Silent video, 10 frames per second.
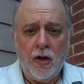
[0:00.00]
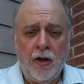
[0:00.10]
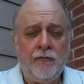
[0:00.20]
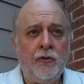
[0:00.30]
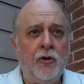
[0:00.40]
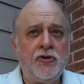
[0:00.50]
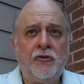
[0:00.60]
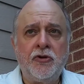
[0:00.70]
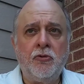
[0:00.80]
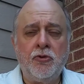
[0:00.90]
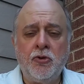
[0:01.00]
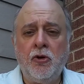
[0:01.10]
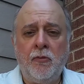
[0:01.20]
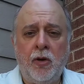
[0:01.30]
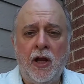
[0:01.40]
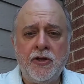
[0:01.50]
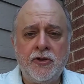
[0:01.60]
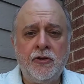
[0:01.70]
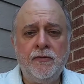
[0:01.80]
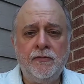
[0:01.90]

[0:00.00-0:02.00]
And for those of us who are truly blessed,